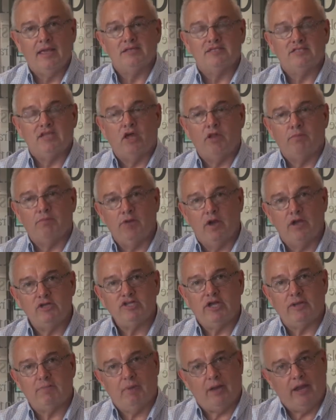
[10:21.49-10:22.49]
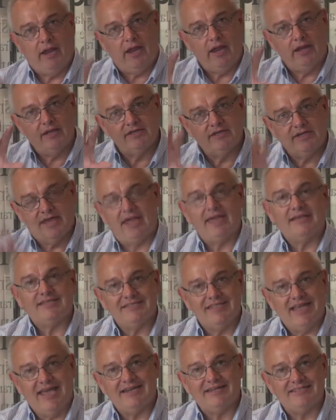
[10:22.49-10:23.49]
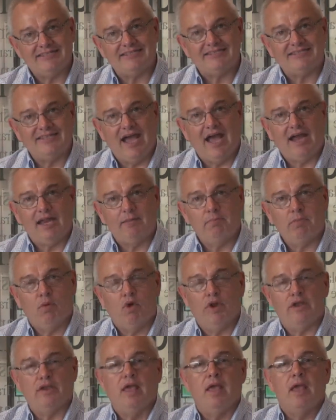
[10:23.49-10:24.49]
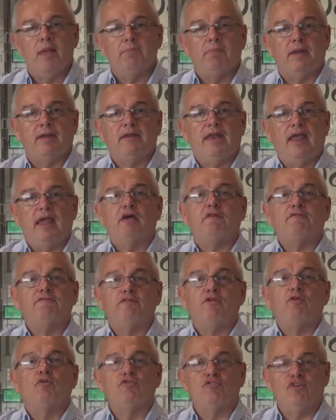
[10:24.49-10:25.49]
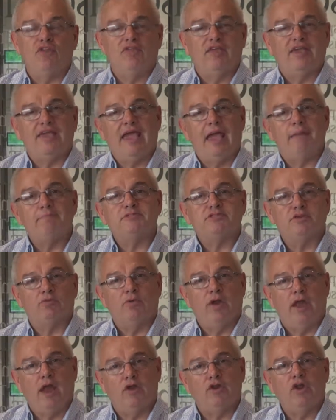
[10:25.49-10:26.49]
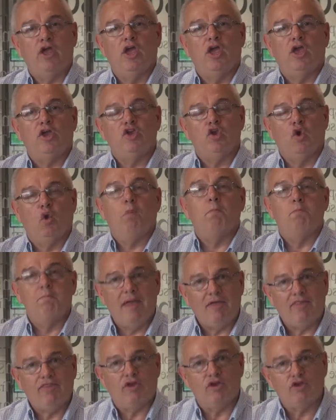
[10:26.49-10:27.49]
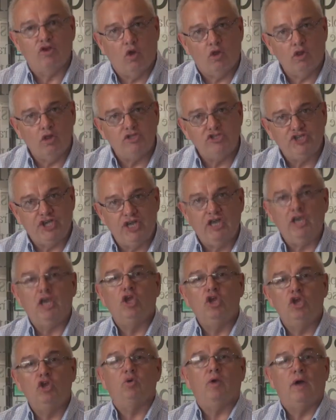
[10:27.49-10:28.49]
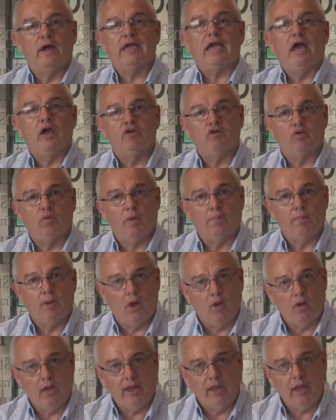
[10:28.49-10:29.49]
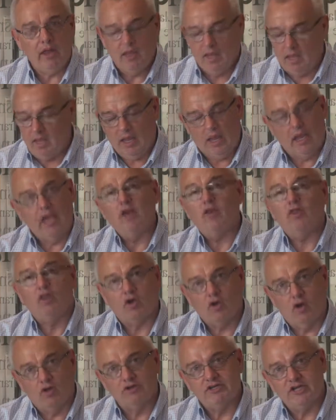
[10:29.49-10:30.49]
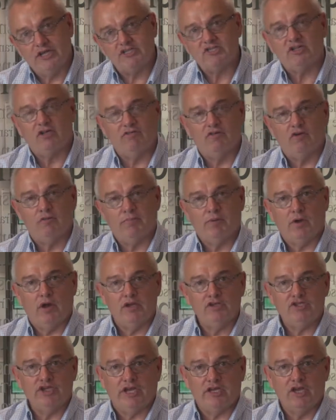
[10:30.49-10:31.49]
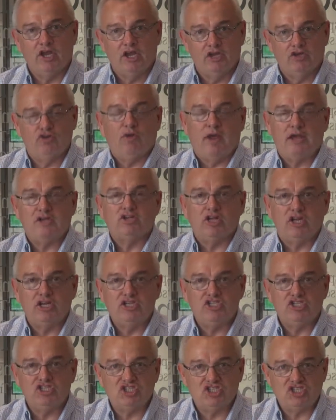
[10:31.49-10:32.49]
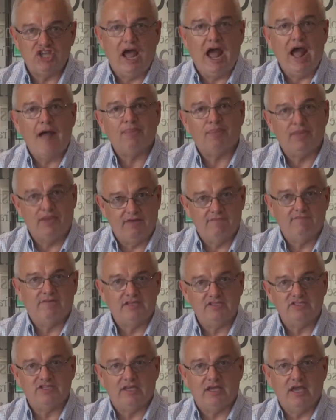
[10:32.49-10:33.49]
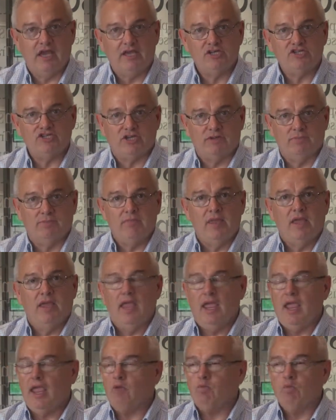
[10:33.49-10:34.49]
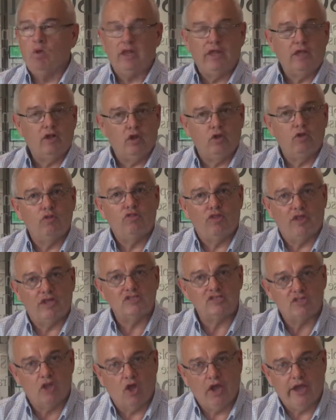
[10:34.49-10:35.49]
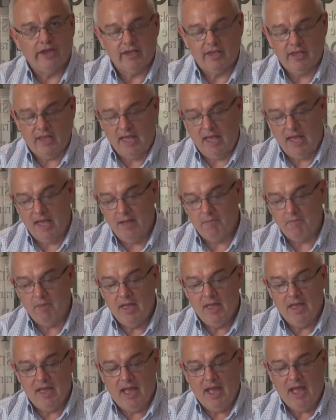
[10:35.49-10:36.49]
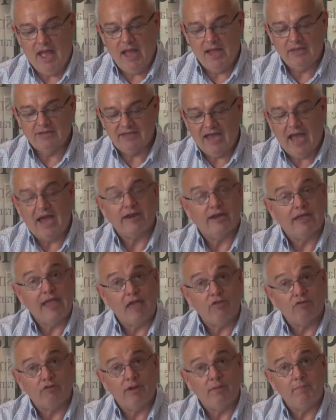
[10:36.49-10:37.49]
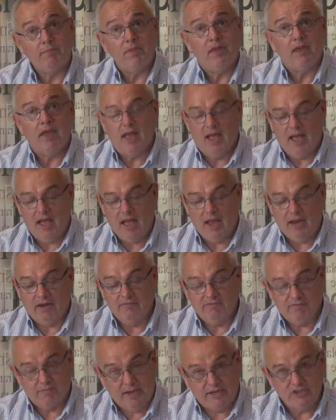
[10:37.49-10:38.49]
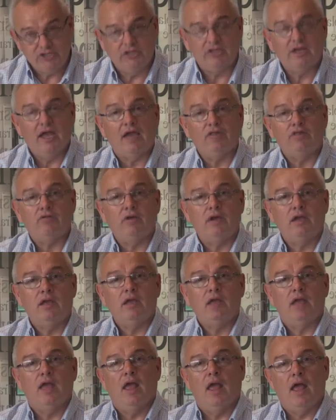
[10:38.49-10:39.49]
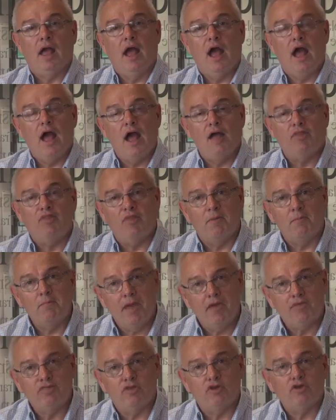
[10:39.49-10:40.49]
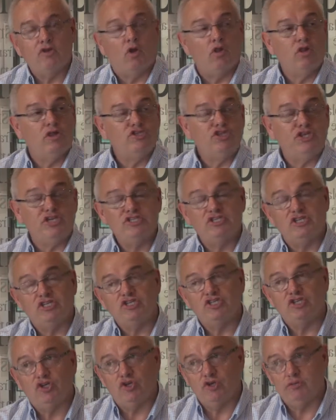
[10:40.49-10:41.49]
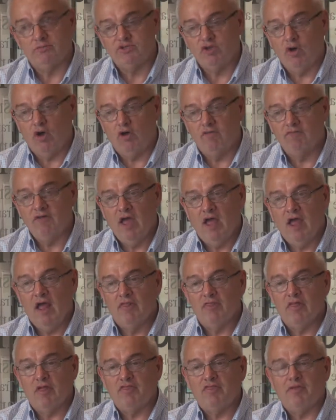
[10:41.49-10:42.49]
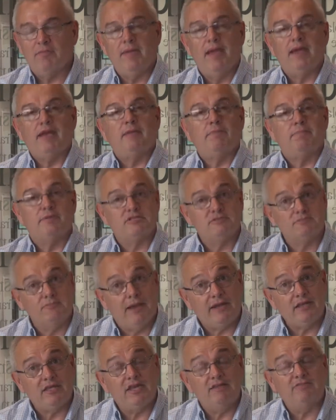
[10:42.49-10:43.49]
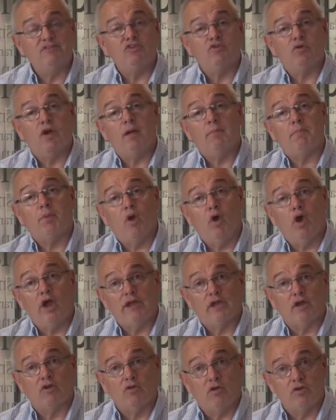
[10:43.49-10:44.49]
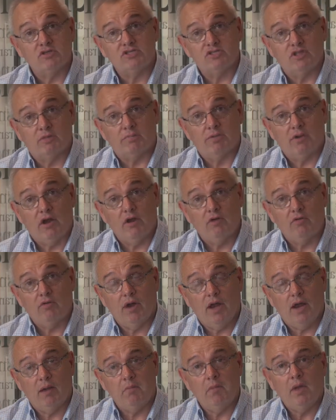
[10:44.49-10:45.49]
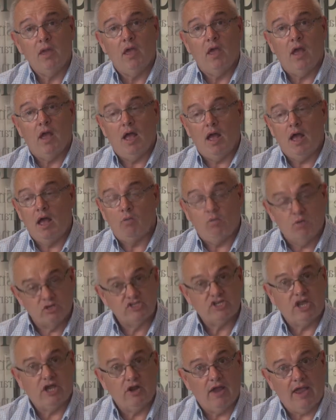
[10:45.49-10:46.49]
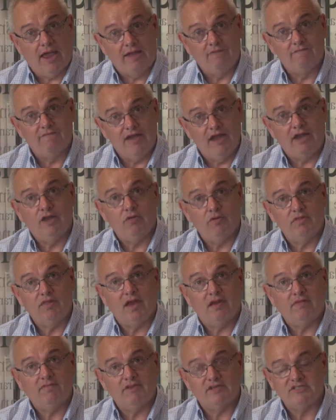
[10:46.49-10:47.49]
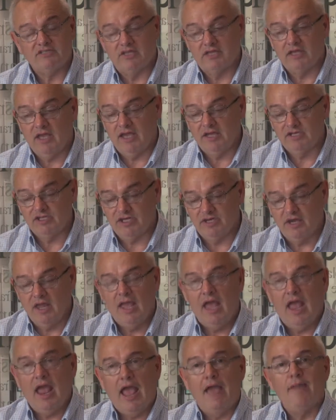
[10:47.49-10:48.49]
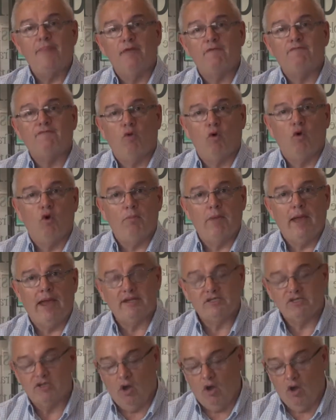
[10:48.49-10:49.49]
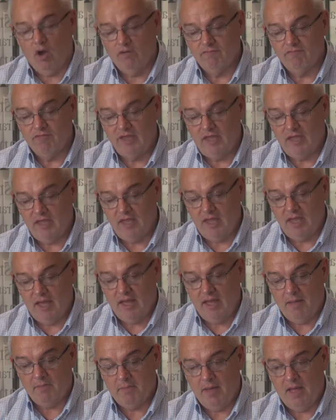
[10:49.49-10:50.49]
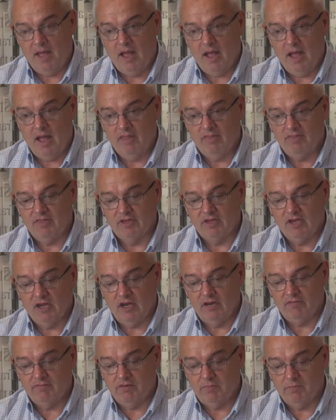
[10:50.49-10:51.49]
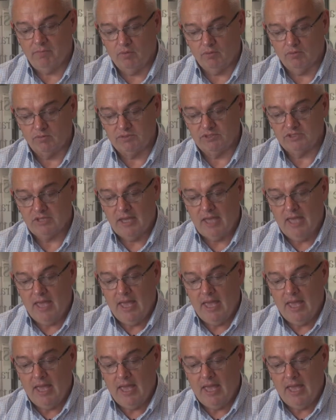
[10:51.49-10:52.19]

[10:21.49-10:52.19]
So the project plan takes that as a starting point, but now fills in the gaps around your methodology you are going to apply in the context of your project to actually start the investigation. It will include things like data gathering, information gathering, the methodologies in terms of the thematic perspectives you are applying across the program, what's going to add value in that investigation, and the format of the deliverables.